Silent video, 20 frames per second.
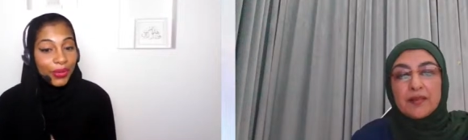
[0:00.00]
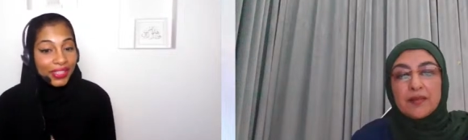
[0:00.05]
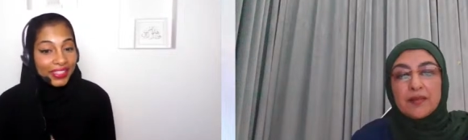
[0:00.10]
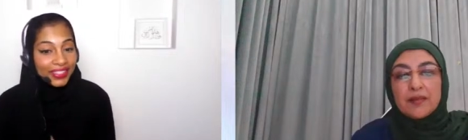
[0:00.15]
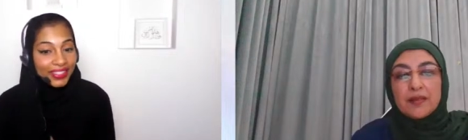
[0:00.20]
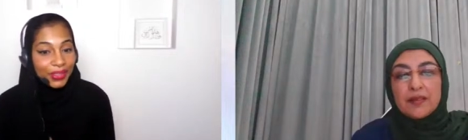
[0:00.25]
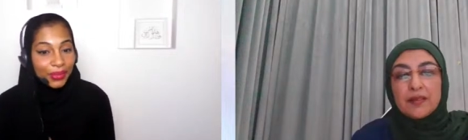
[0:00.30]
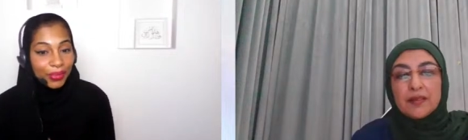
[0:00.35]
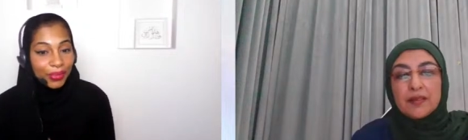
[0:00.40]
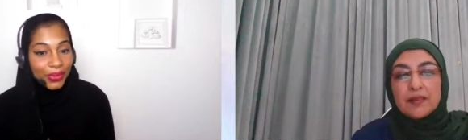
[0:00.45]

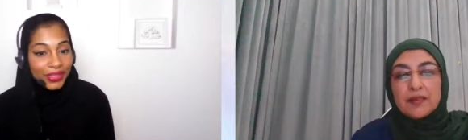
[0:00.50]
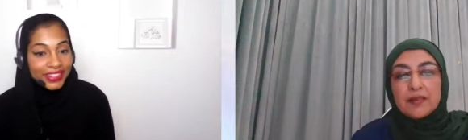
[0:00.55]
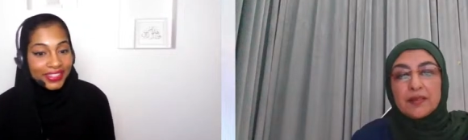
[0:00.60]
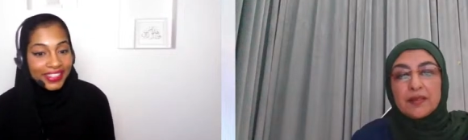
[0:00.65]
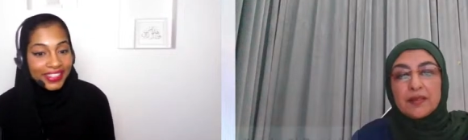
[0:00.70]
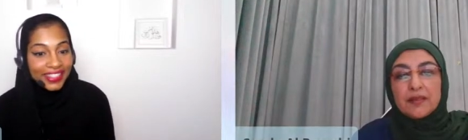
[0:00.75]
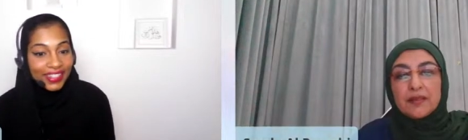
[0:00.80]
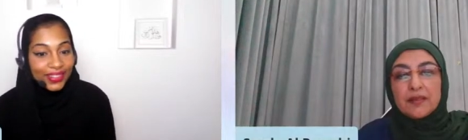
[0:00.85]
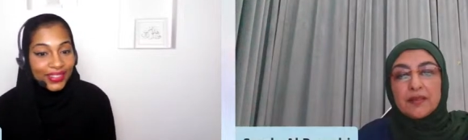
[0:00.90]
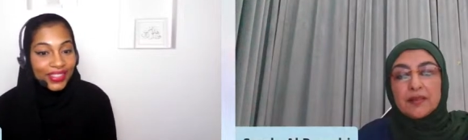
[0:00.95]
Speaker 1: point you
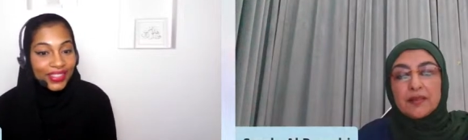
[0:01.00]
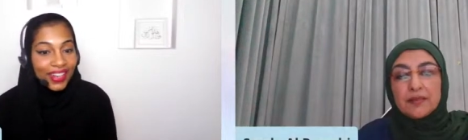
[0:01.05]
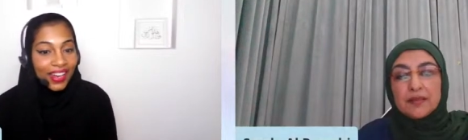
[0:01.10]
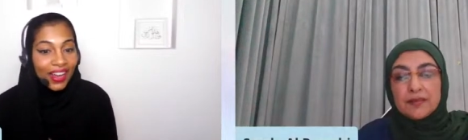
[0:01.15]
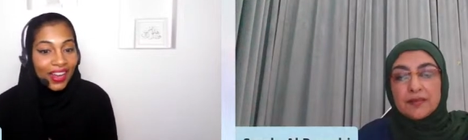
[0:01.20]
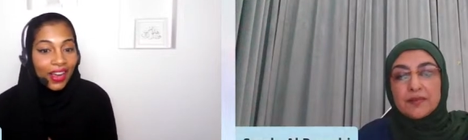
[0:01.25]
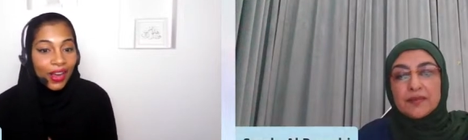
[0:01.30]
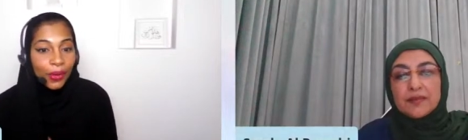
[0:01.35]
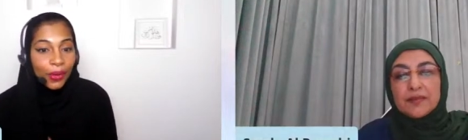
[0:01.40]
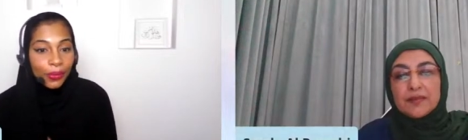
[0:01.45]
pointed out.
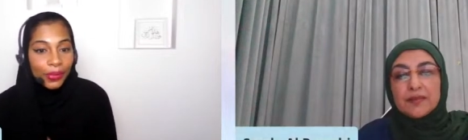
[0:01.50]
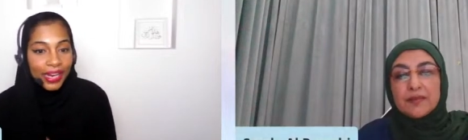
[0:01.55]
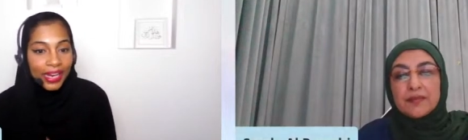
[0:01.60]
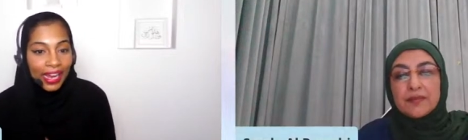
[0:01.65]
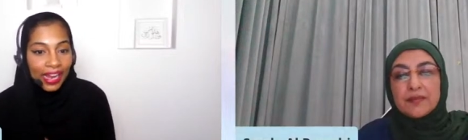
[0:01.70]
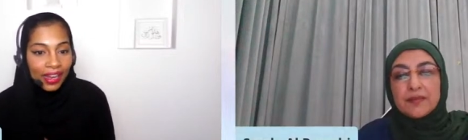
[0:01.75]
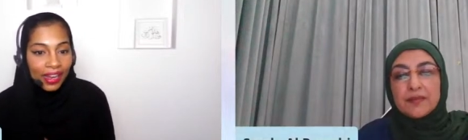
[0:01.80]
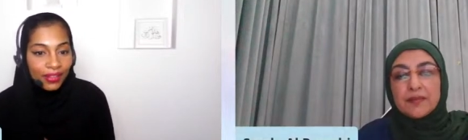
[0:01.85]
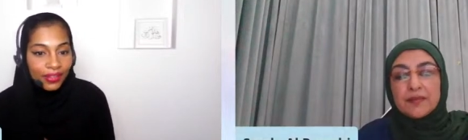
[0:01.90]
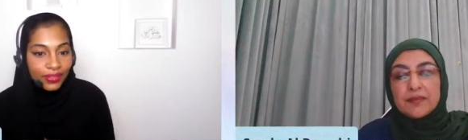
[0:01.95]

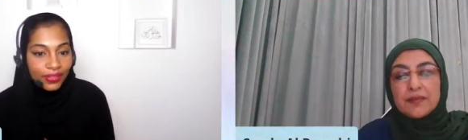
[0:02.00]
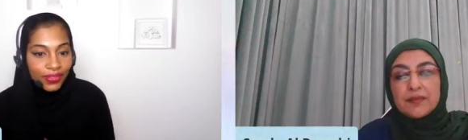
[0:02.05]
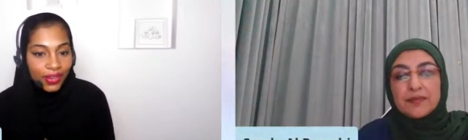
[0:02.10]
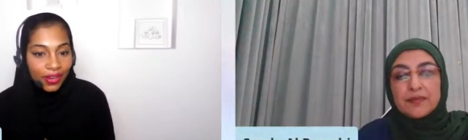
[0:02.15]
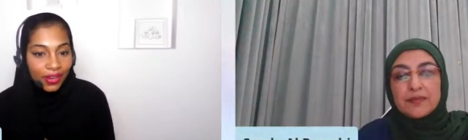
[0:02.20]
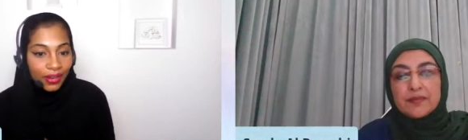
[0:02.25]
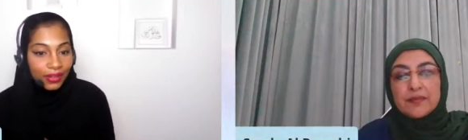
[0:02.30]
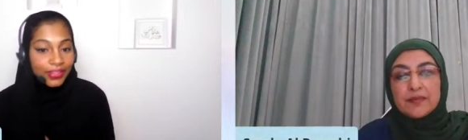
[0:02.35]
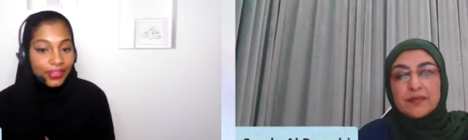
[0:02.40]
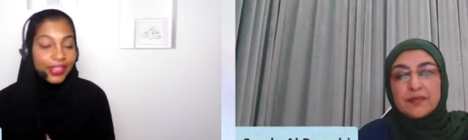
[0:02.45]
We
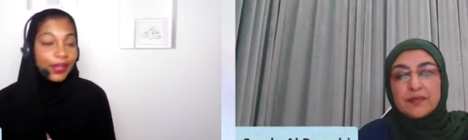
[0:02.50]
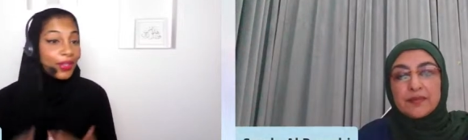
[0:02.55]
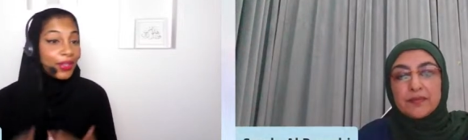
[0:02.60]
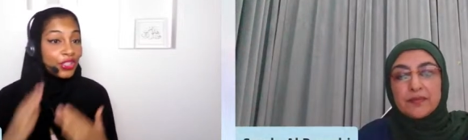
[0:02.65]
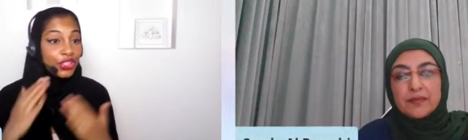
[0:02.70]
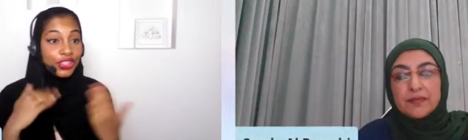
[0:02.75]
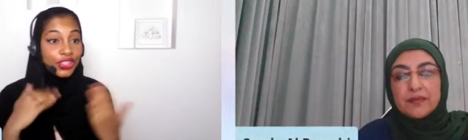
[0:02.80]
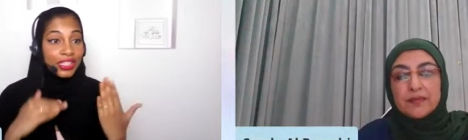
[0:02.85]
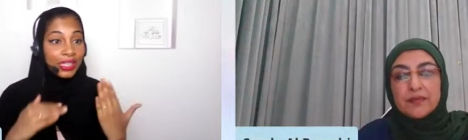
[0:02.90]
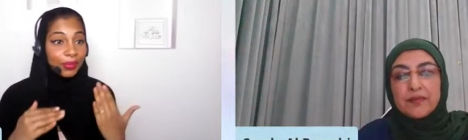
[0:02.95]
have uh, the
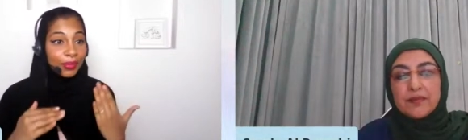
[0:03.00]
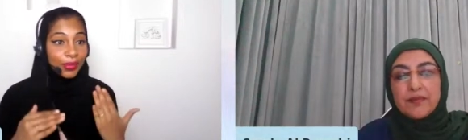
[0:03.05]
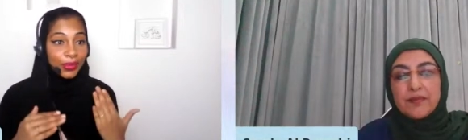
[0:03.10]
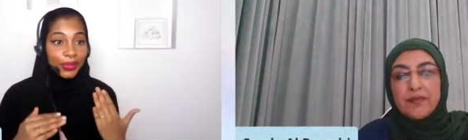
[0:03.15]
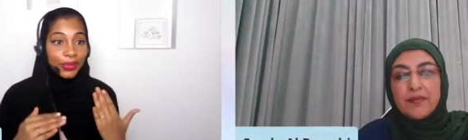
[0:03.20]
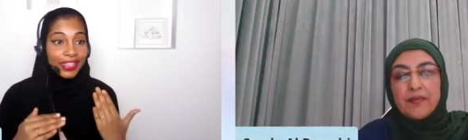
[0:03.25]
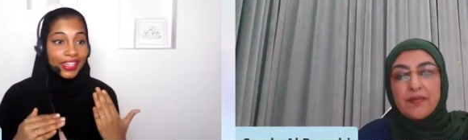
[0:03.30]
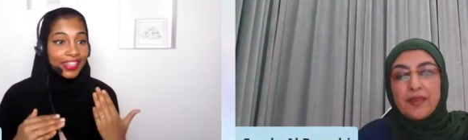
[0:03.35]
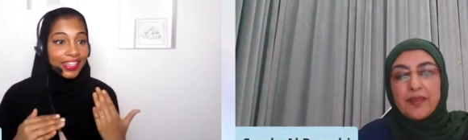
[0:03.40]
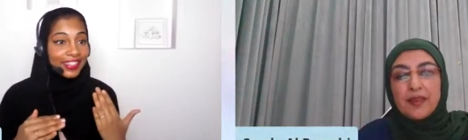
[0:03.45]
questions keep
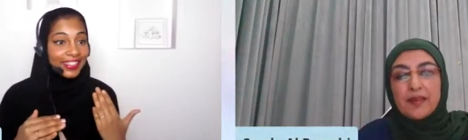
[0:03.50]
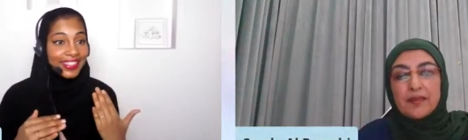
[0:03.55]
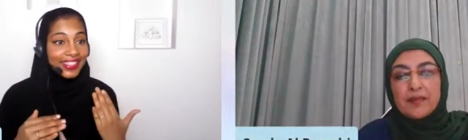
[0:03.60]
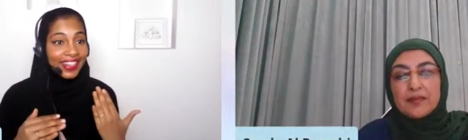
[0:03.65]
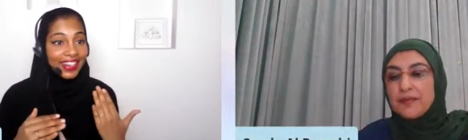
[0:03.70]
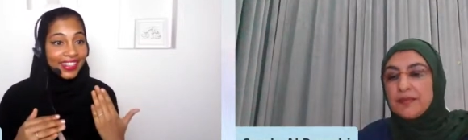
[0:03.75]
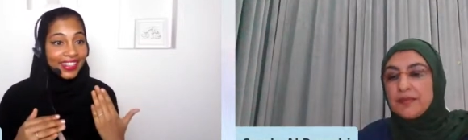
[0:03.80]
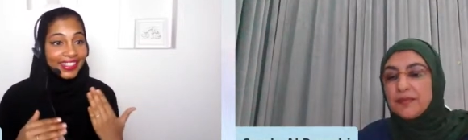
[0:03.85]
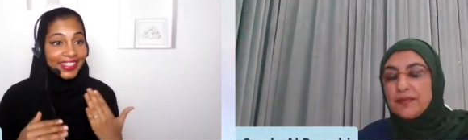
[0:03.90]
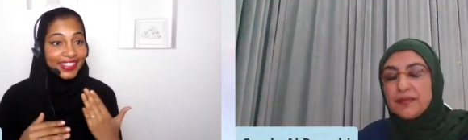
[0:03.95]
rolling in,
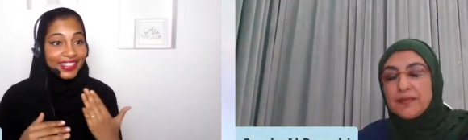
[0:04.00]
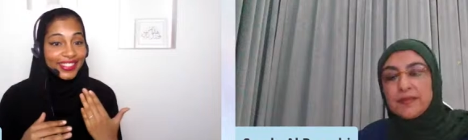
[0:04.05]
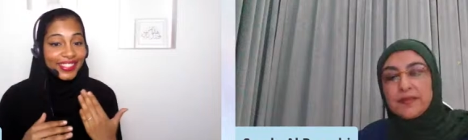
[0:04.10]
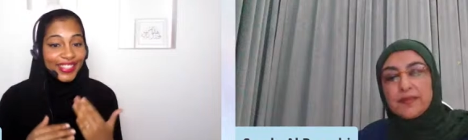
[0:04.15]
Saada.